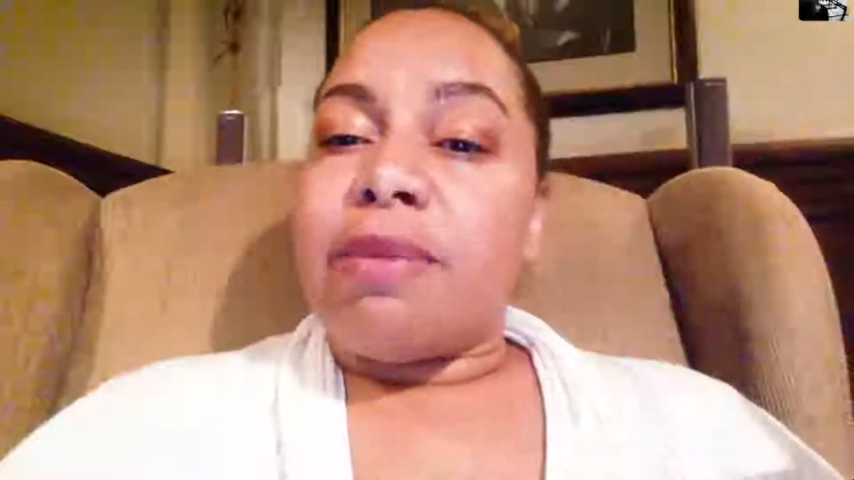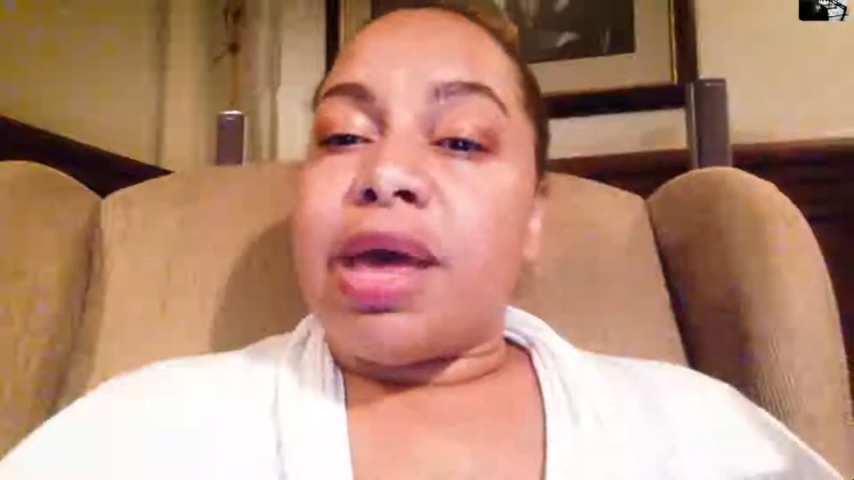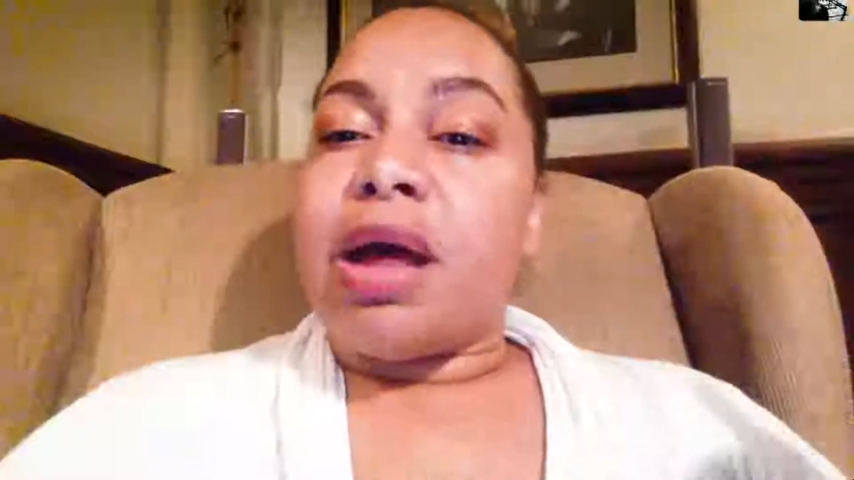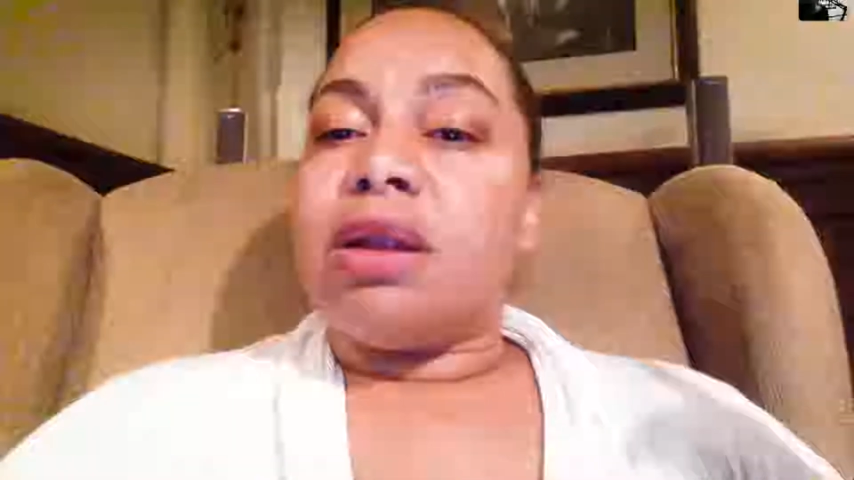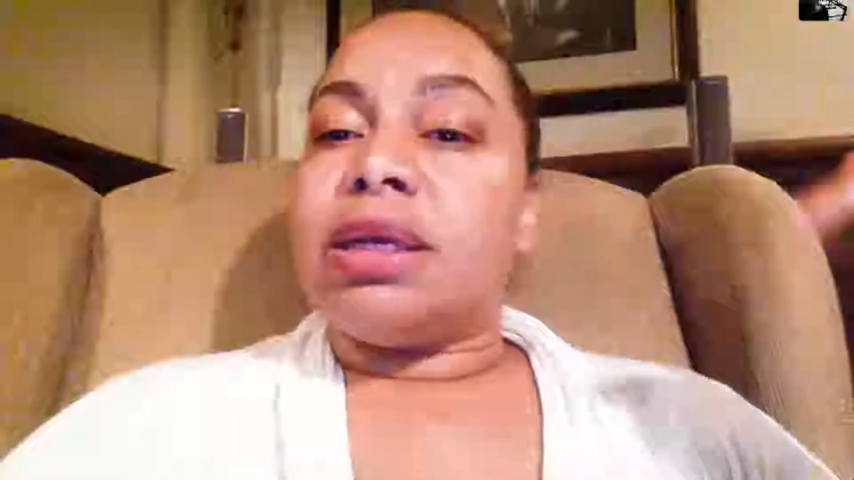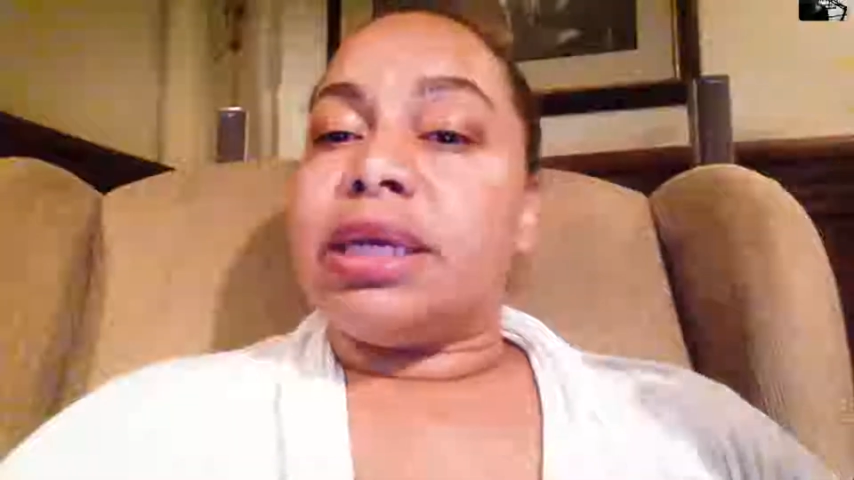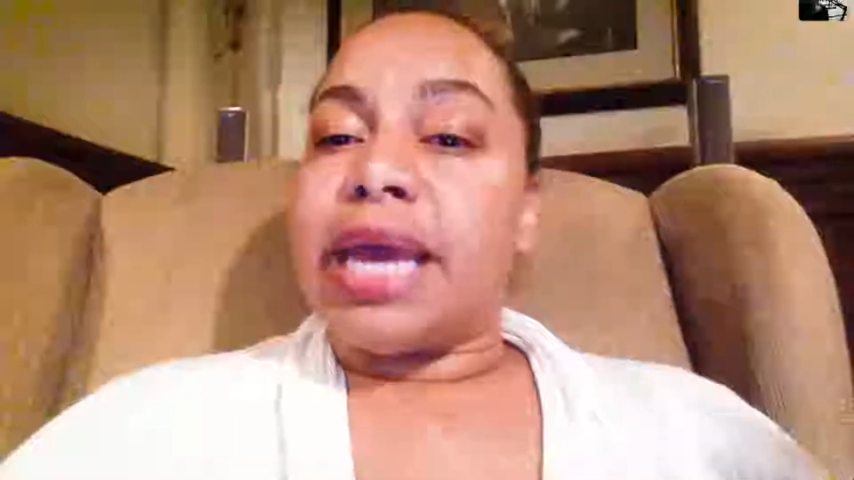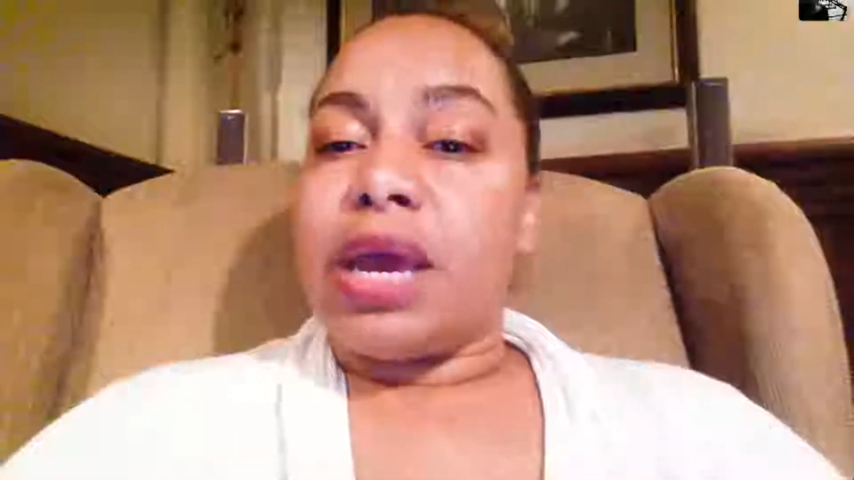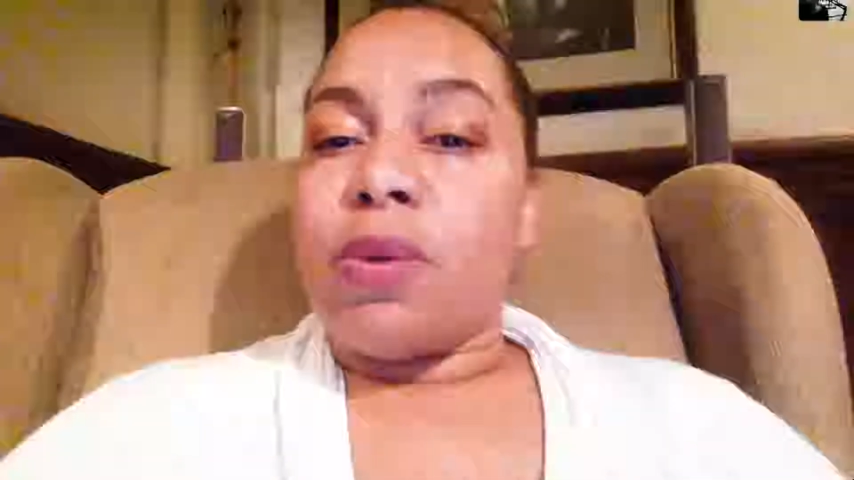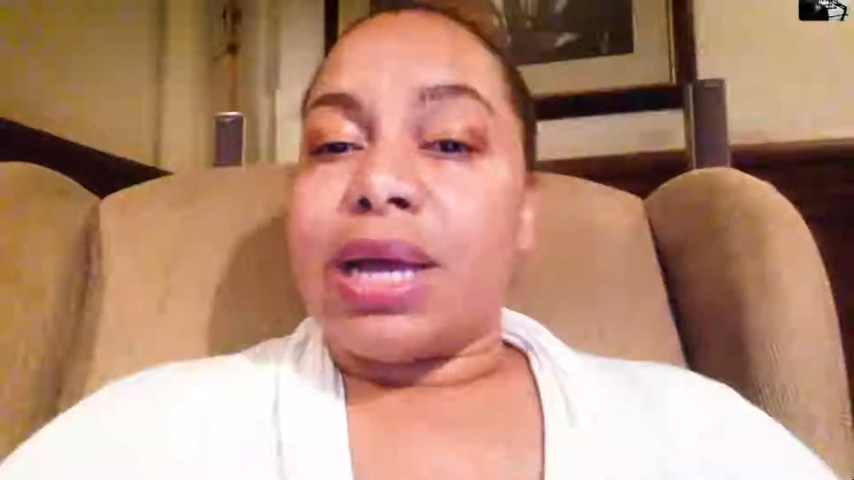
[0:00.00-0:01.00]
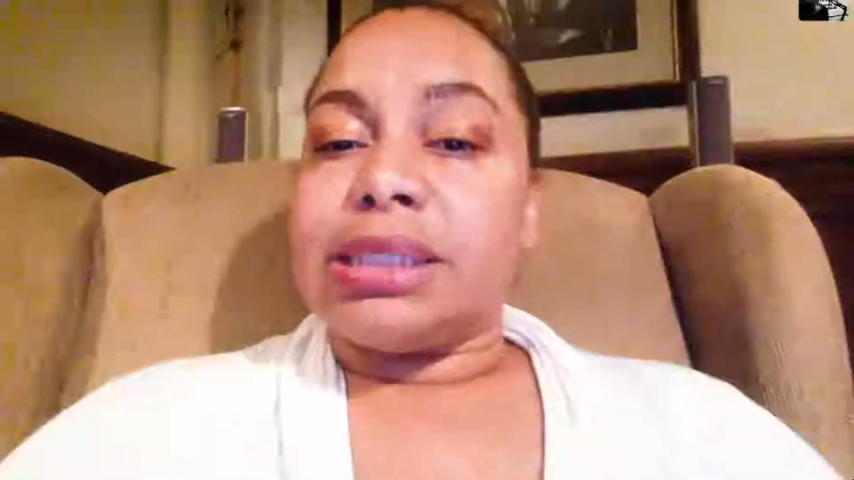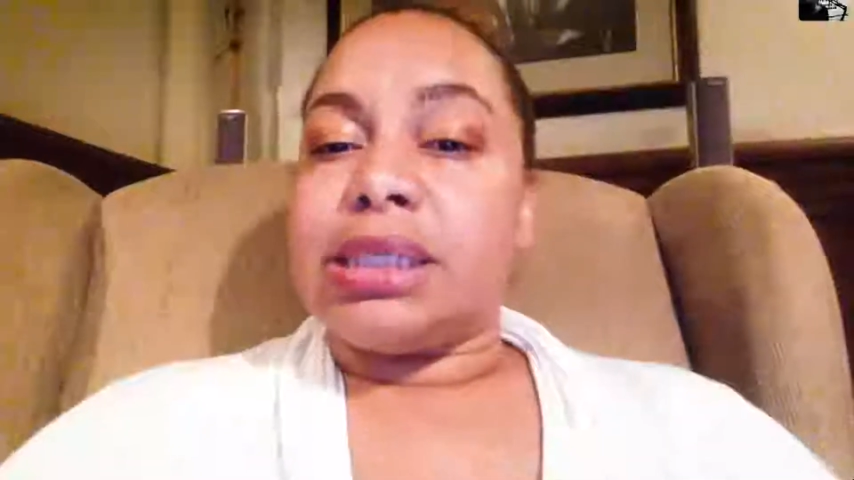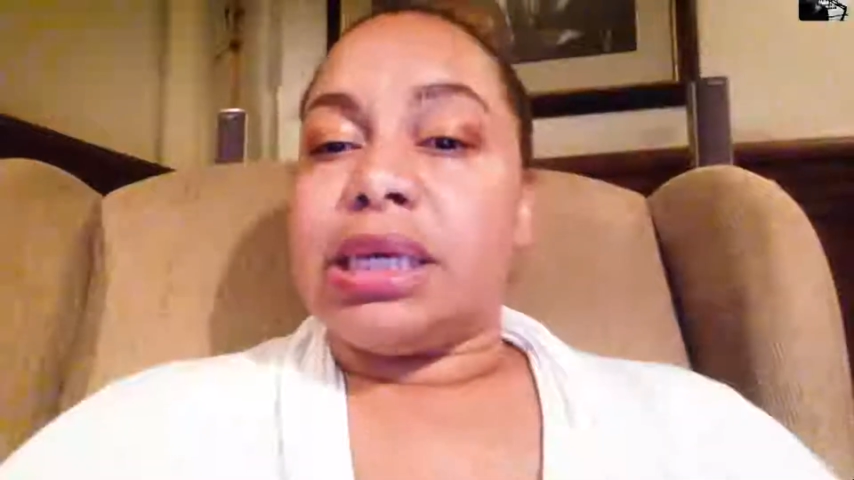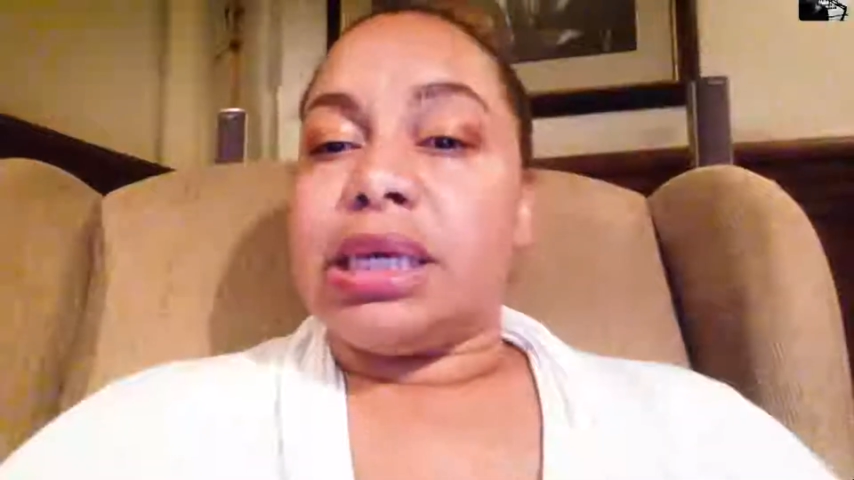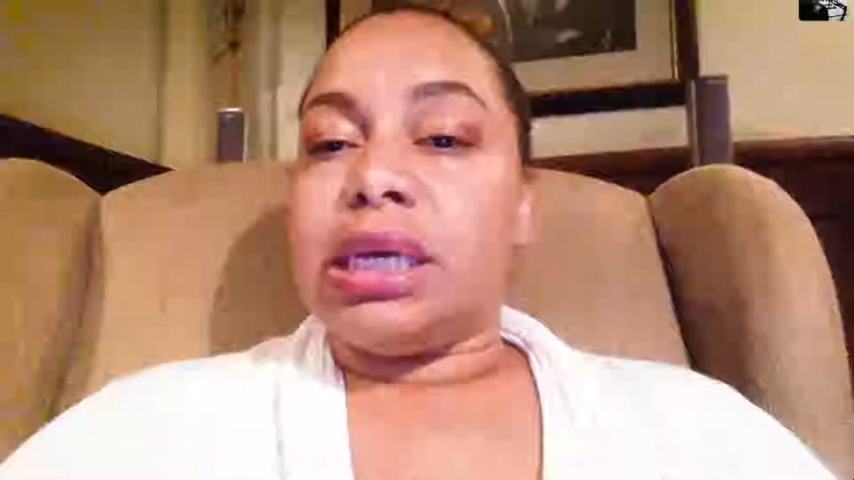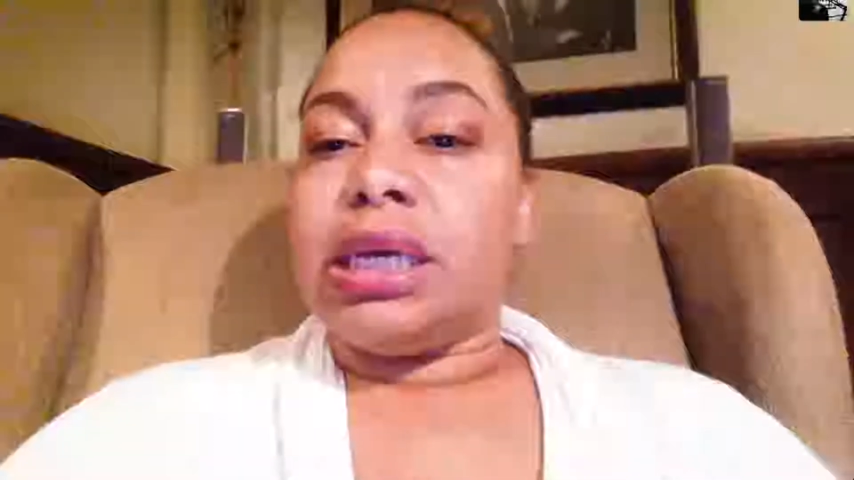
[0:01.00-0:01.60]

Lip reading: and KYC